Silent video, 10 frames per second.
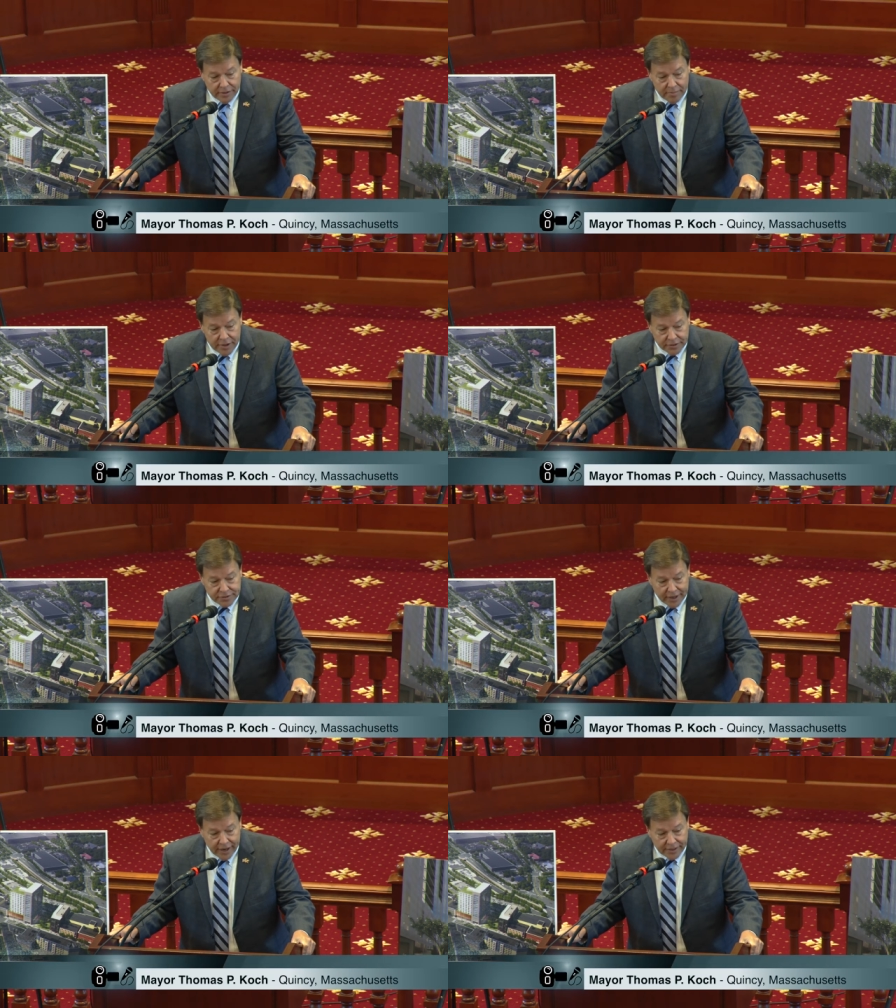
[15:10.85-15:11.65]
the
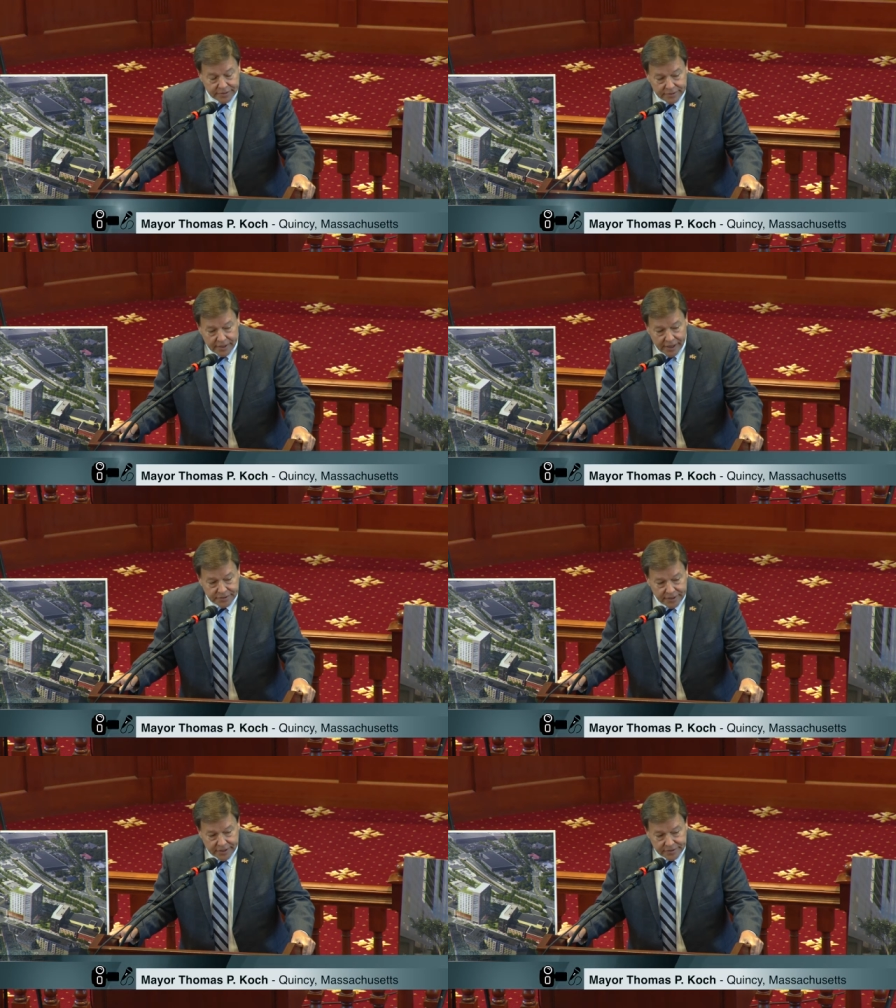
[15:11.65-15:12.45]
meals tax,
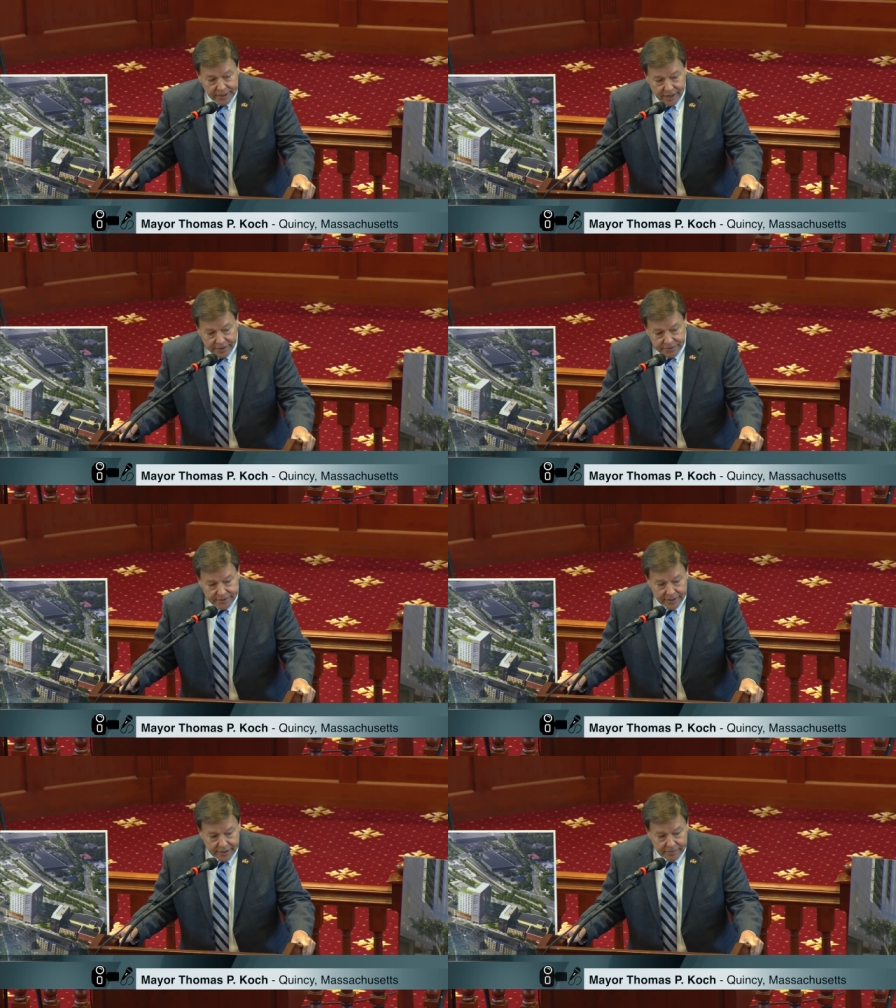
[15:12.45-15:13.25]
excise
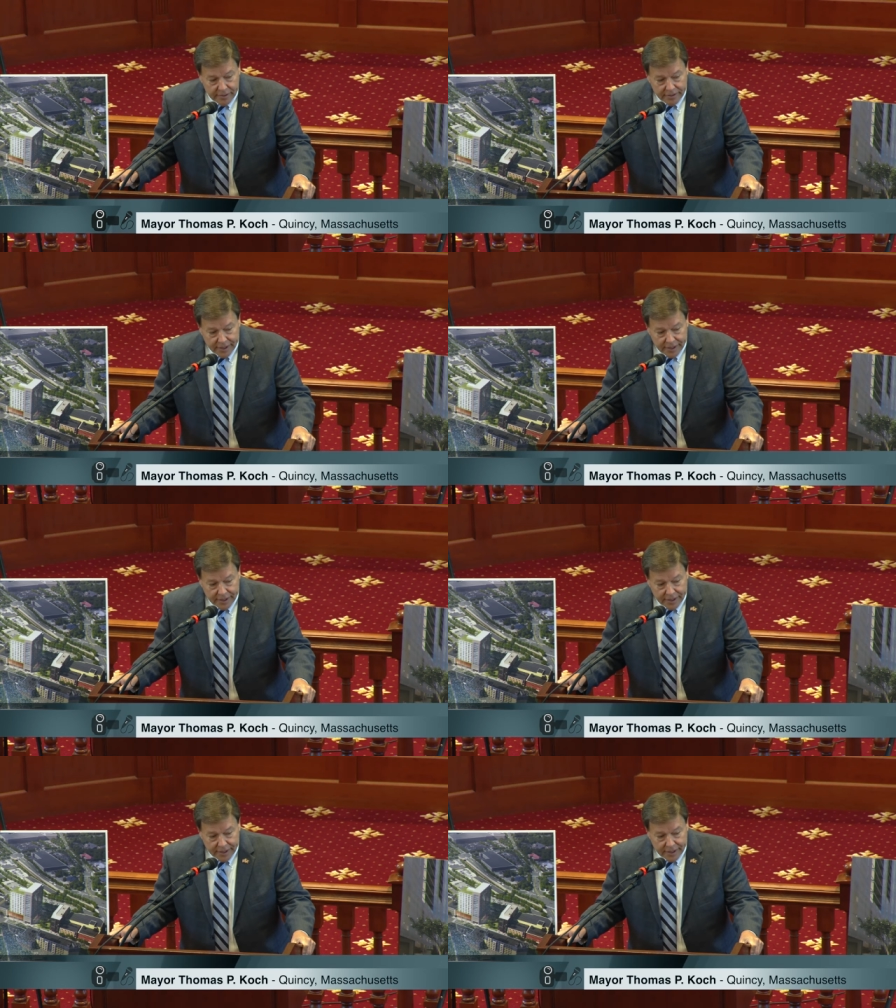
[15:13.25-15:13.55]
tax, uh,